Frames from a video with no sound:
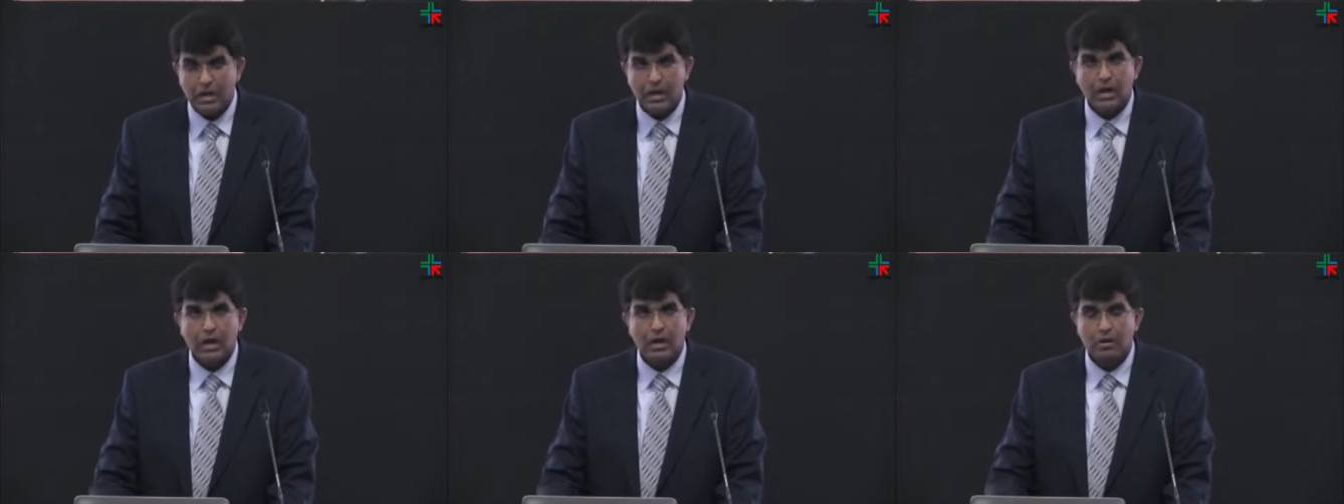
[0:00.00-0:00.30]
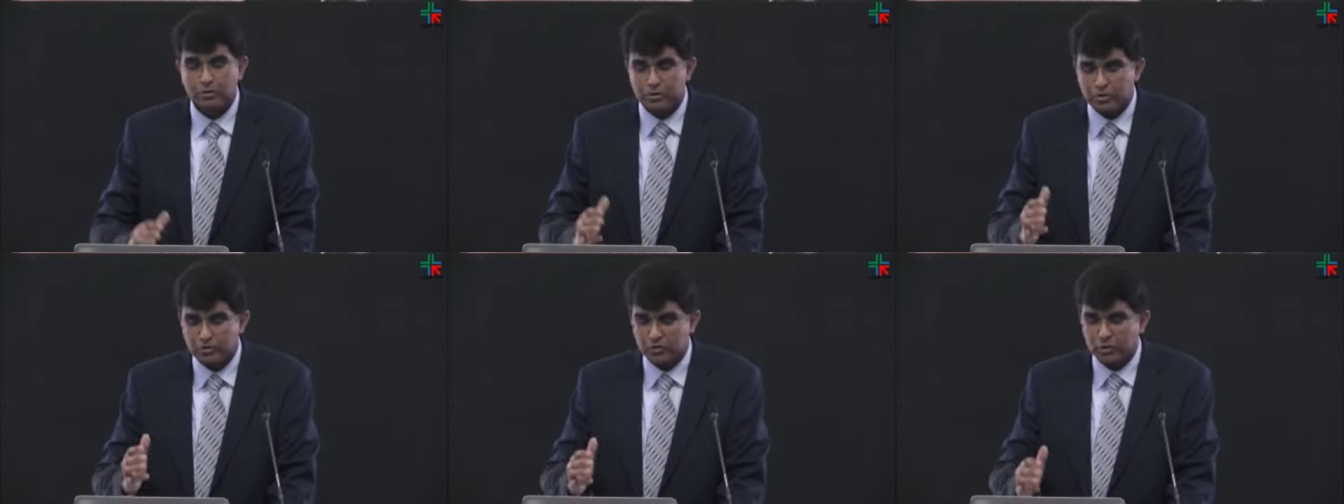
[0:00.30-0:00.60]
How
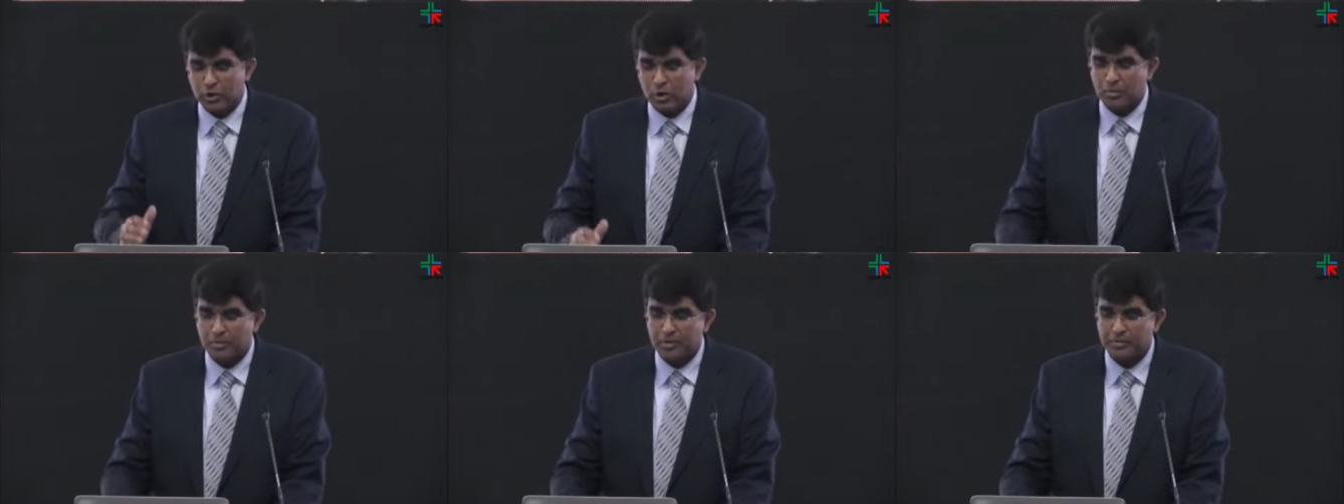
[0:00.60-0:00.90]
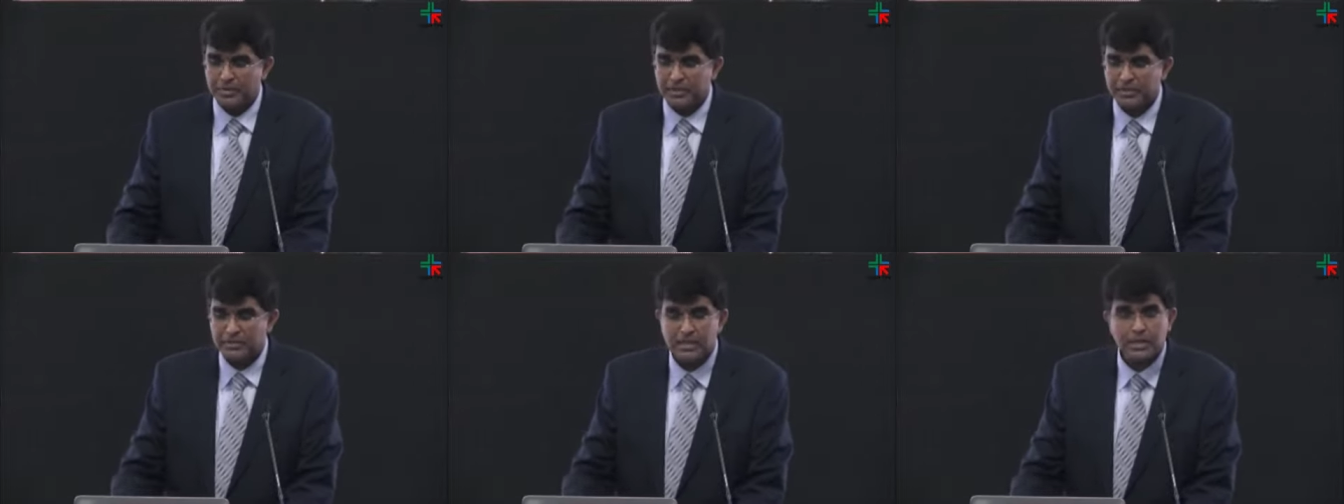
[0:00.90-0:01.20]
do you go
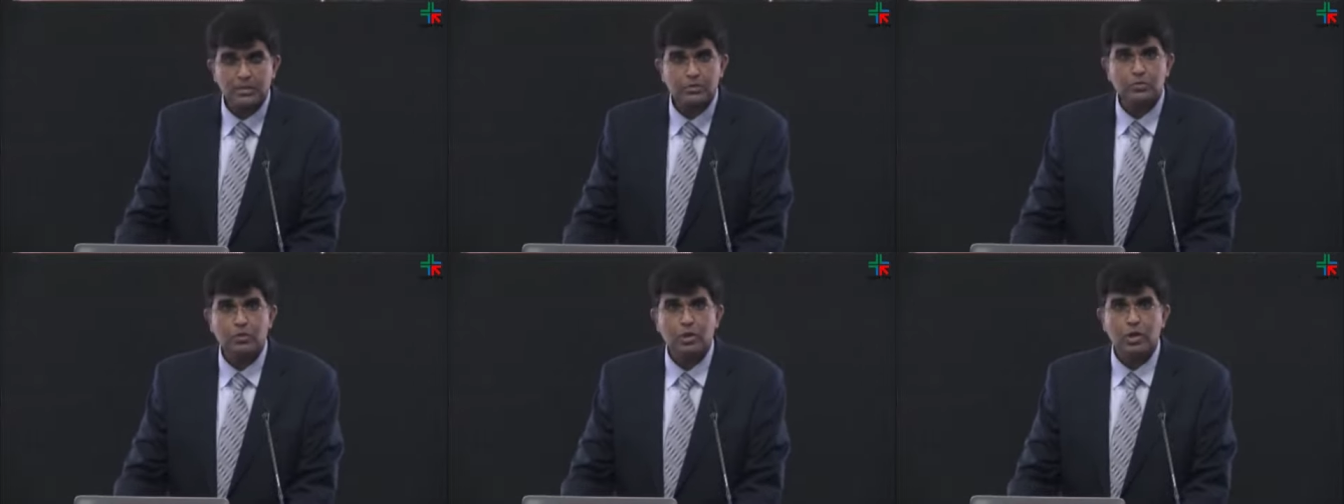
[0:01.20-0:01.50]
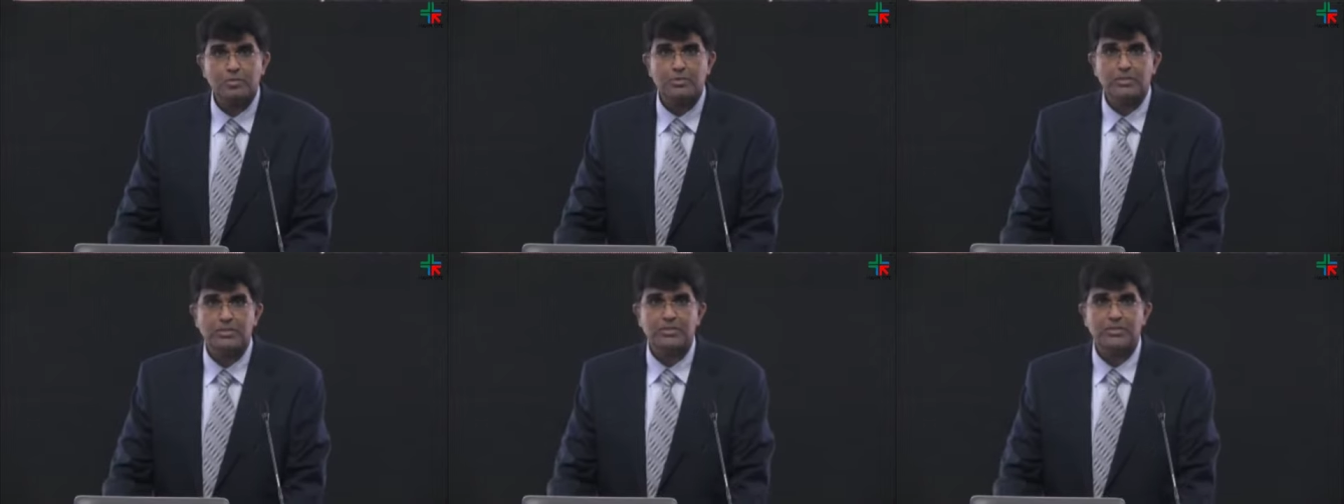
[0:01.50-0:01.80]
about it? There are 2
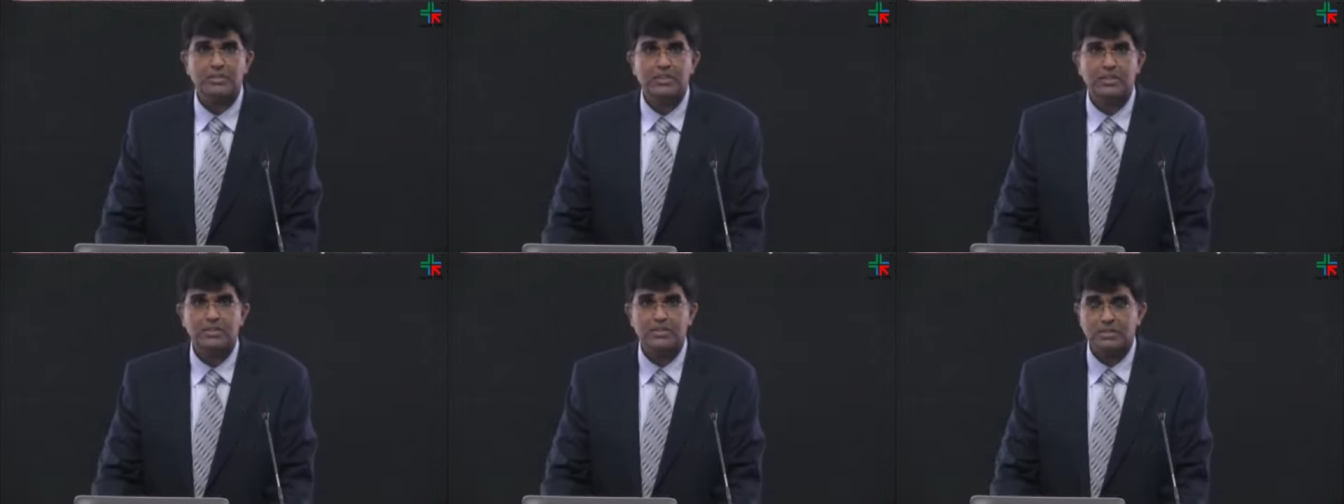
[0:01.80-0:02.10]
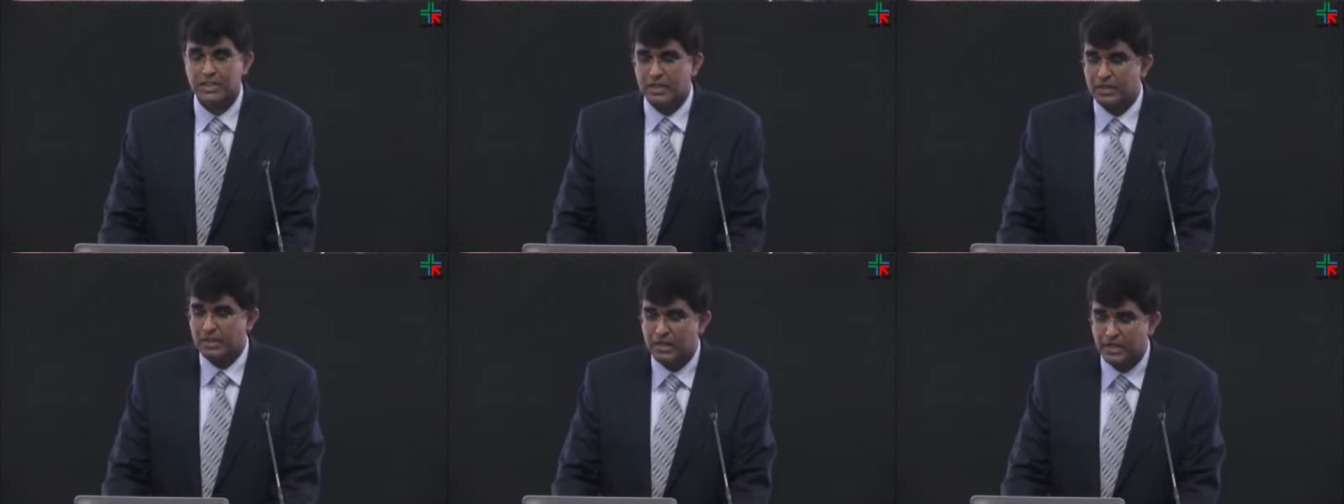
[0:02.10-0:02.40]
options,
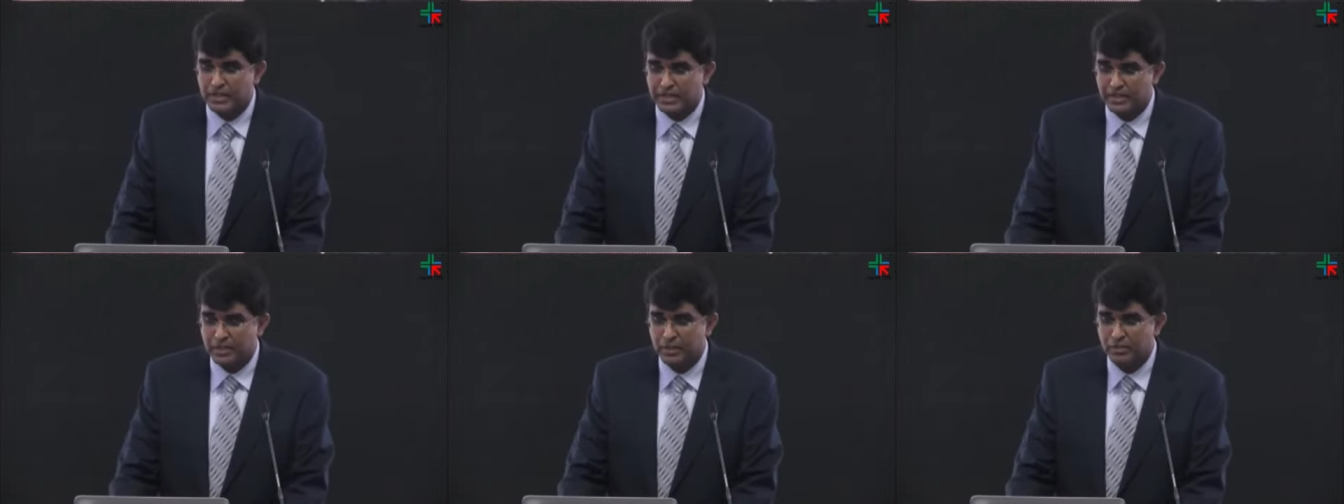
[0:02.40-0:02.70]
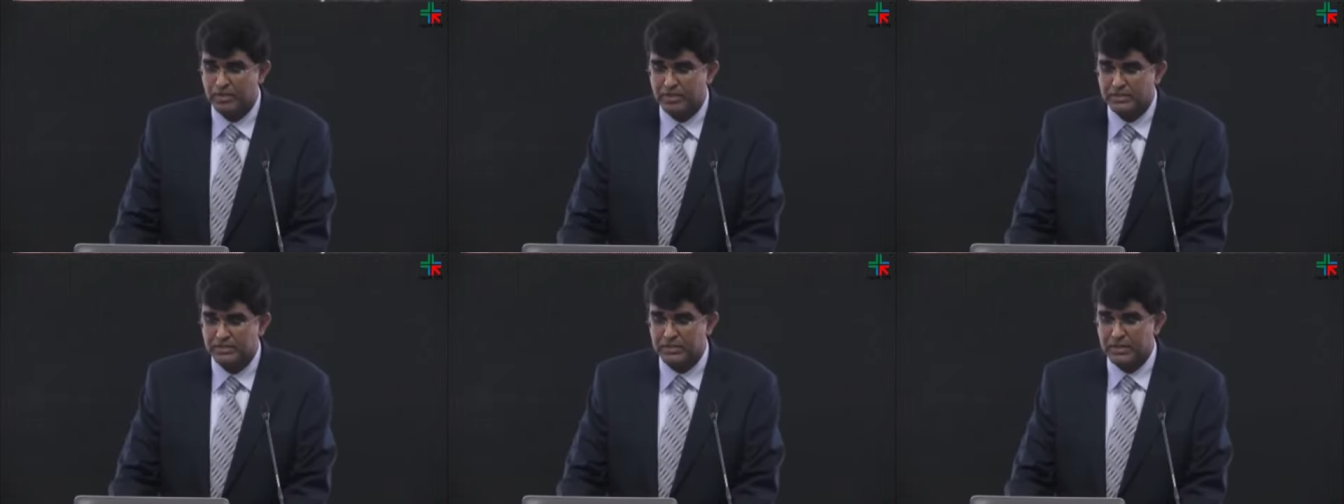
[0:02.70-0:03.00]
surgical and
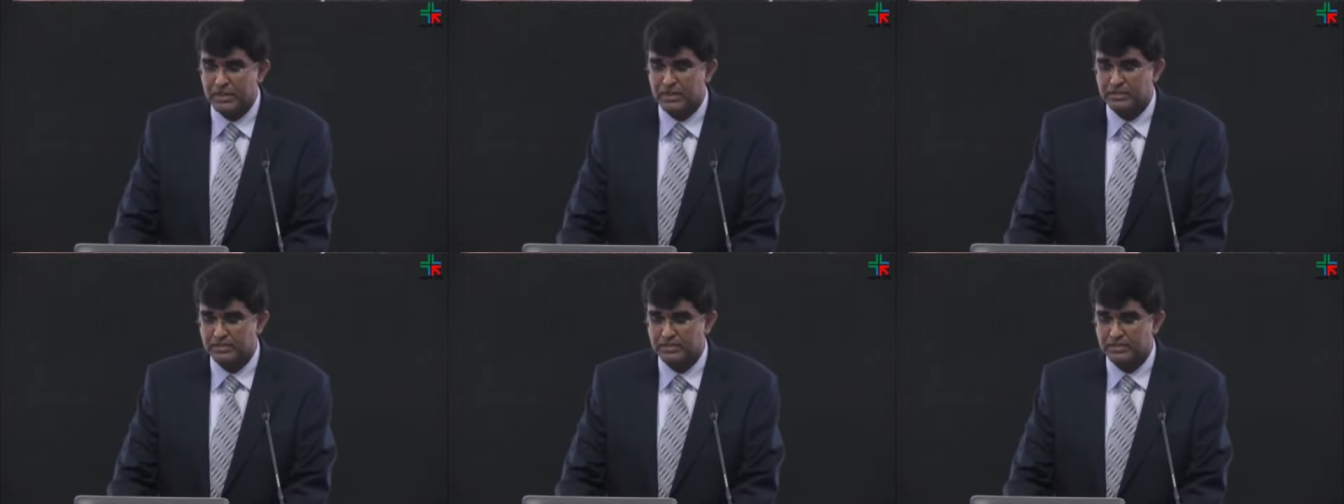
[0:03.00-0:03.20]
endovascular.